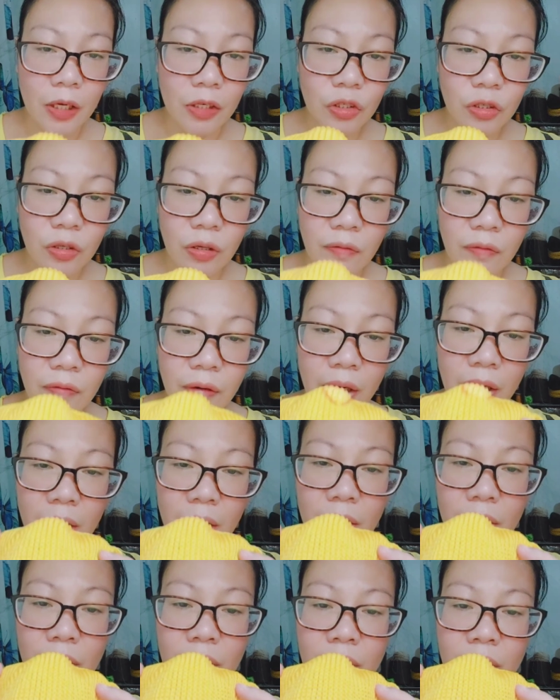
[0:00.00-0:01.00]
not sure if
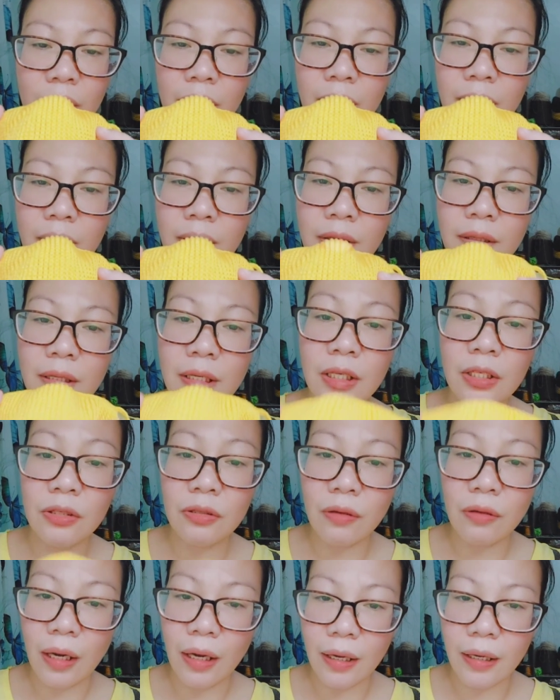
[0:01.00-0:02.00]
I need
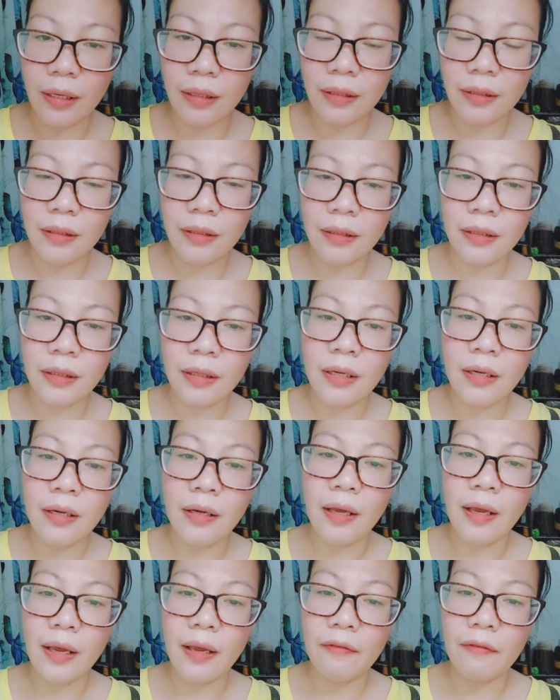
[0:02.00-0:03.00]
to add
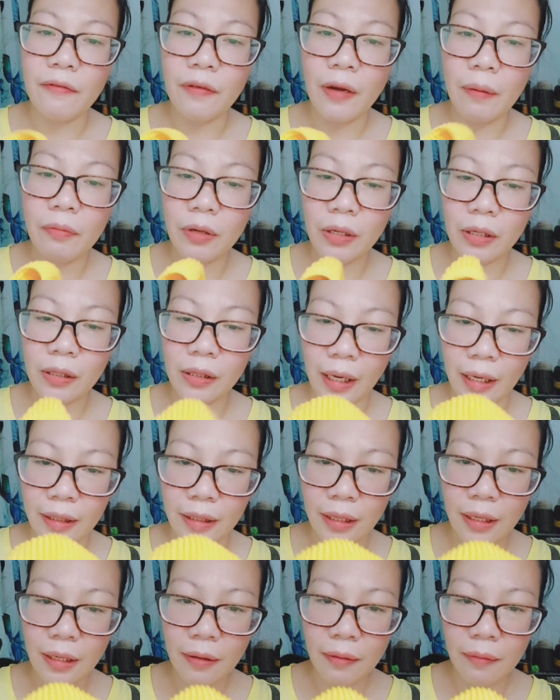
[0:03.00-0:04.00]
a fabric
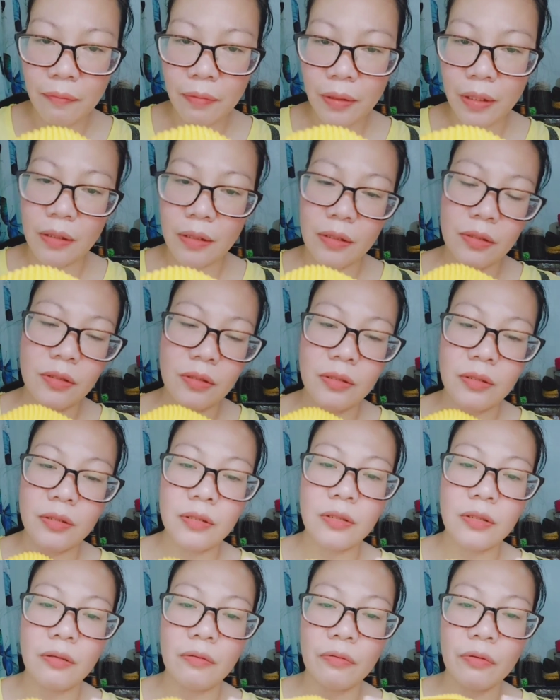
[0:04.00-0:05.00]
lining
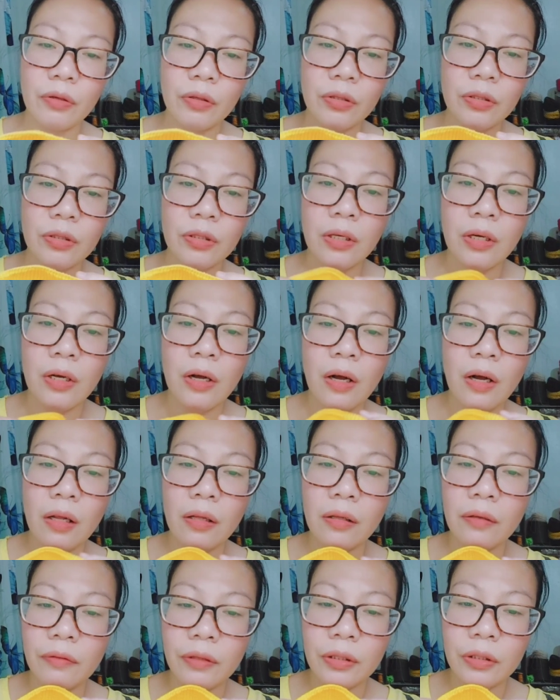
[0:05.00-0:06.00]
because of course
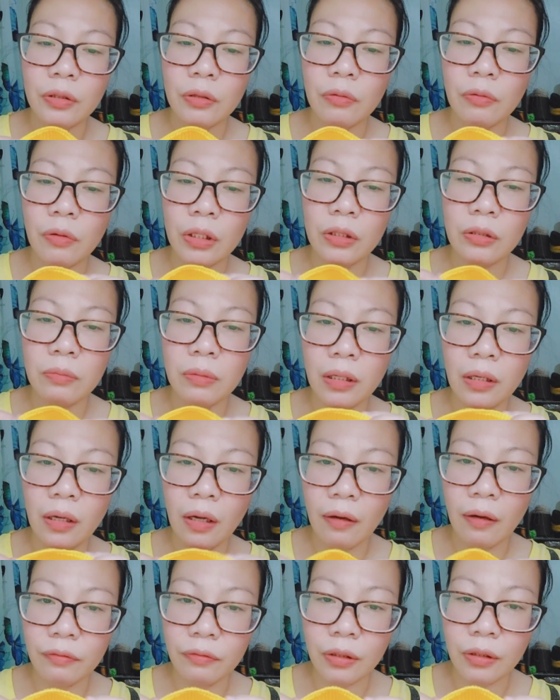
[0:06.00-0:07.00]
all of us, you want to be
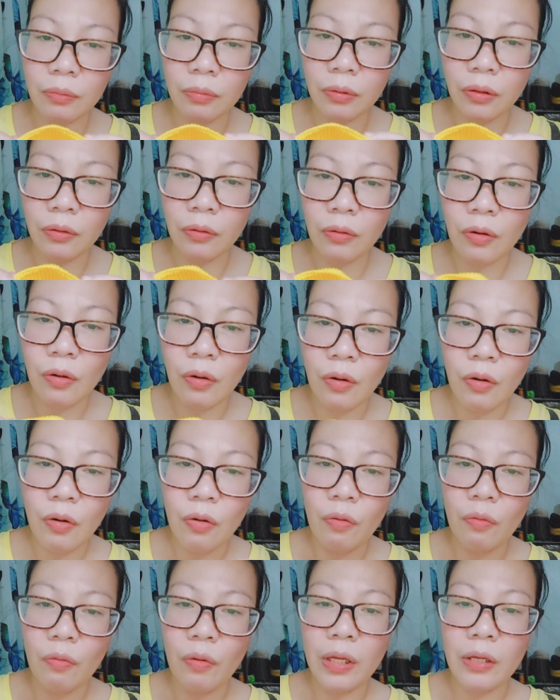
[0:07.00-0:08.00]
comfortable
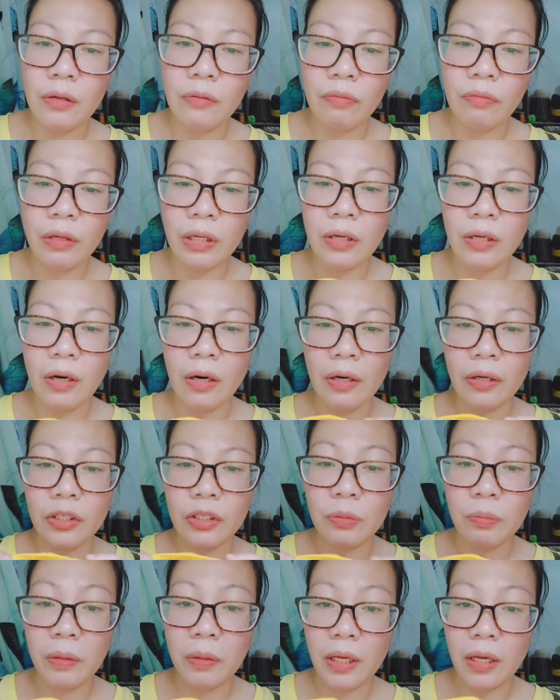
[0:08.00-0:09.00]
when we are
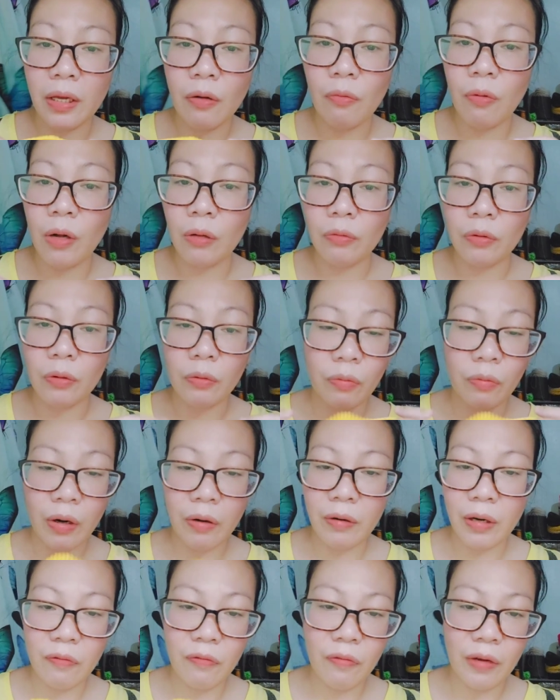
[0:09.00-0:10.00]
speaking while we're
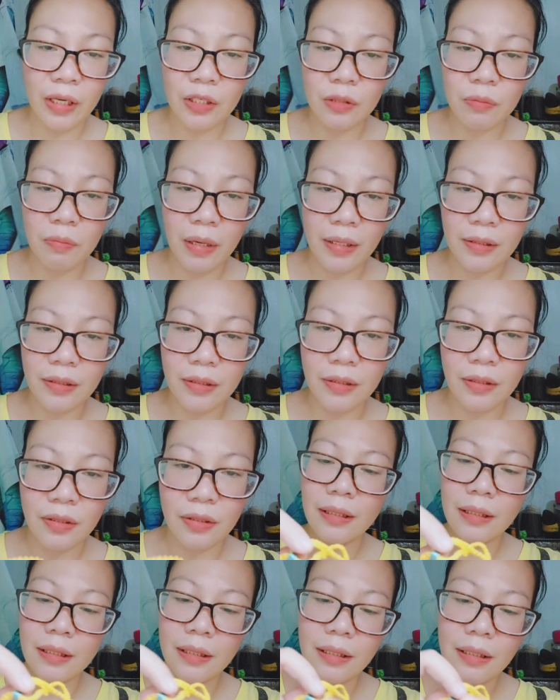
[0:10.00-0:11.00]
wearing face masks.
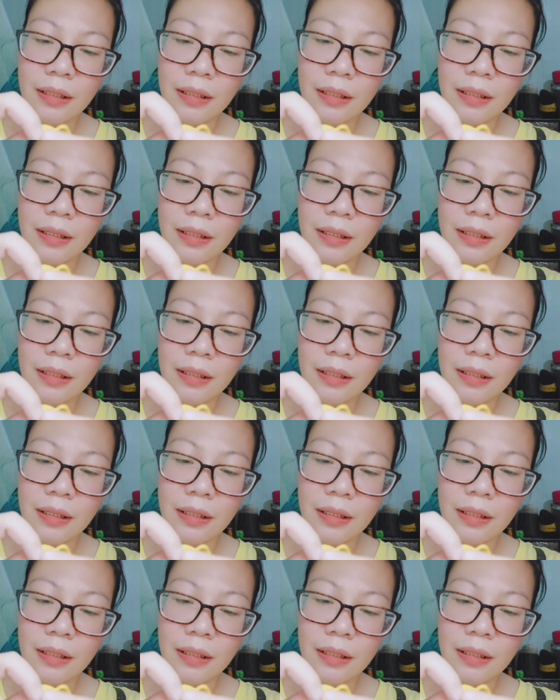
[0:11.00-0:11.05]
So